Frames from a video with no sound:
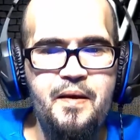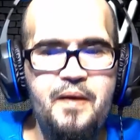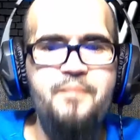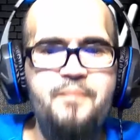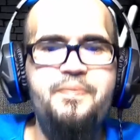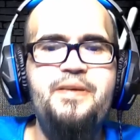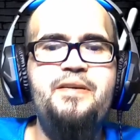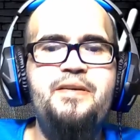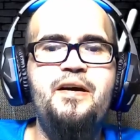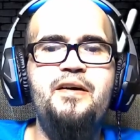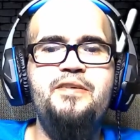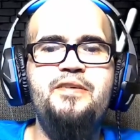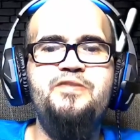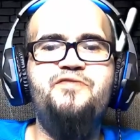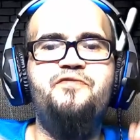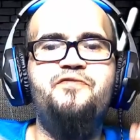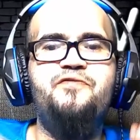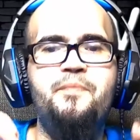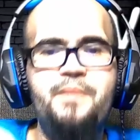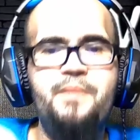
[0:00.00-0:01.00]
Because
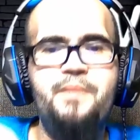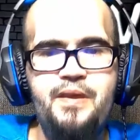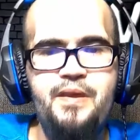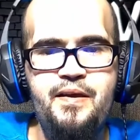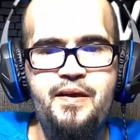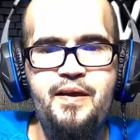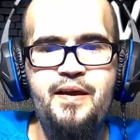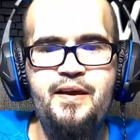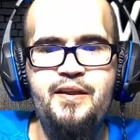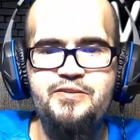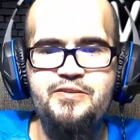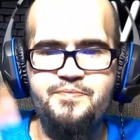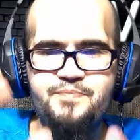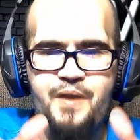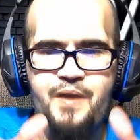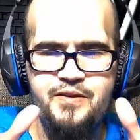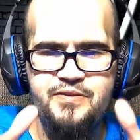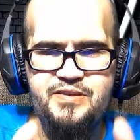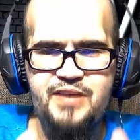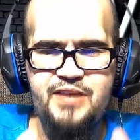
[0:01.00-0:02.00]
for me, it is
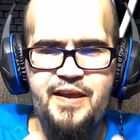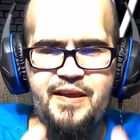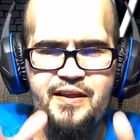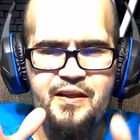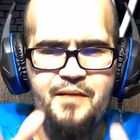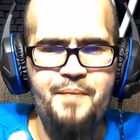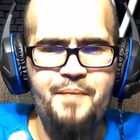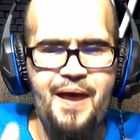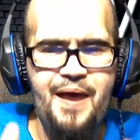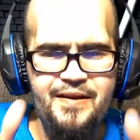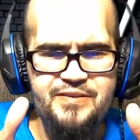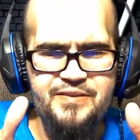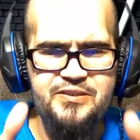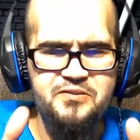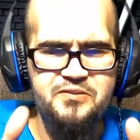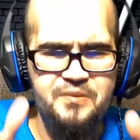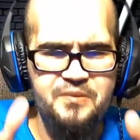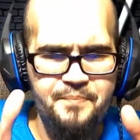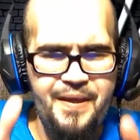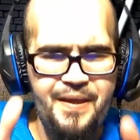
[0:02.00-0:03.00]
about taking it back to
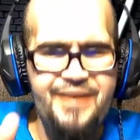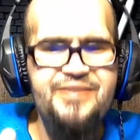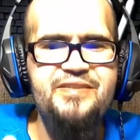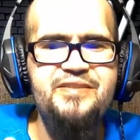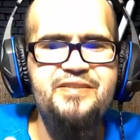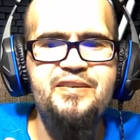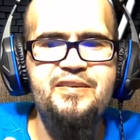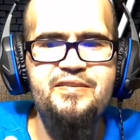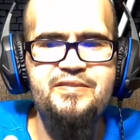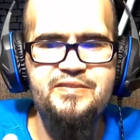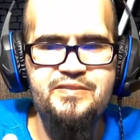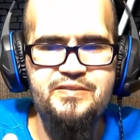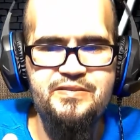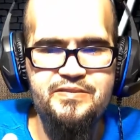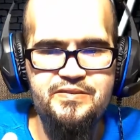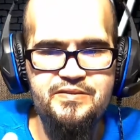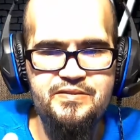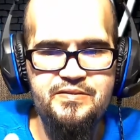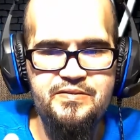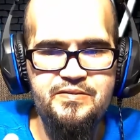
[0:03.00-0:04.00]
the
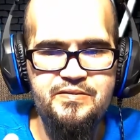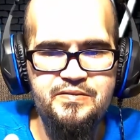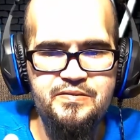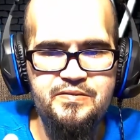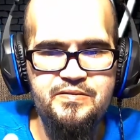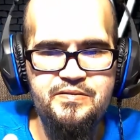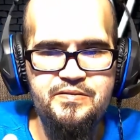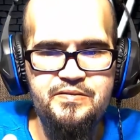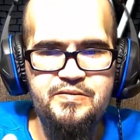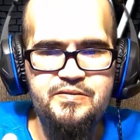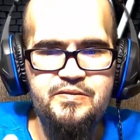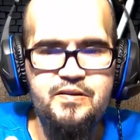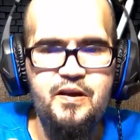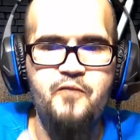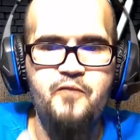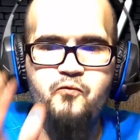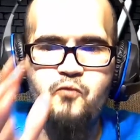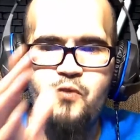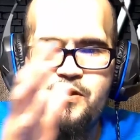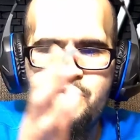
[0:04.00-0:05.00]
basics
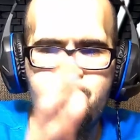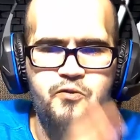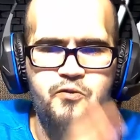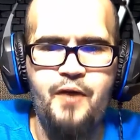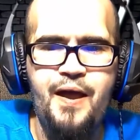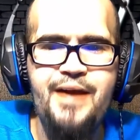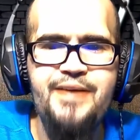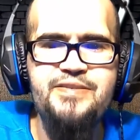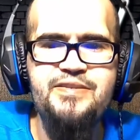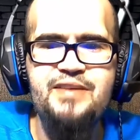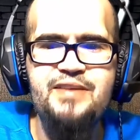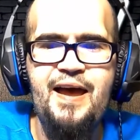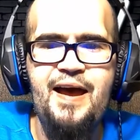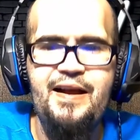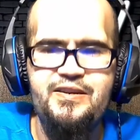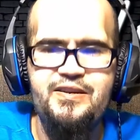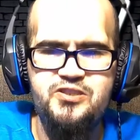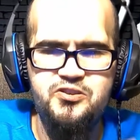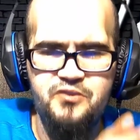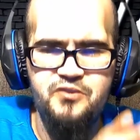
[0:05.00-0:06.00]
of what Christ
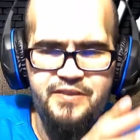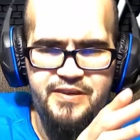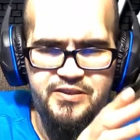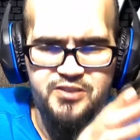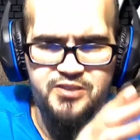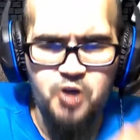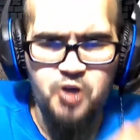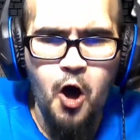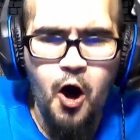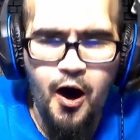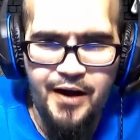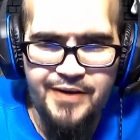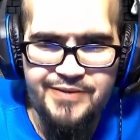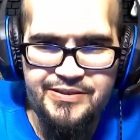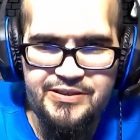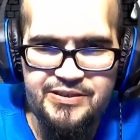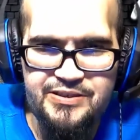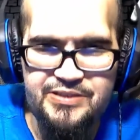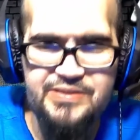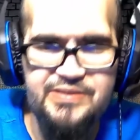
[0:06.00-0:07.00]
actually
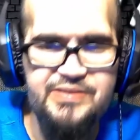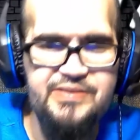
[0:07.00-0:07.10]
taught.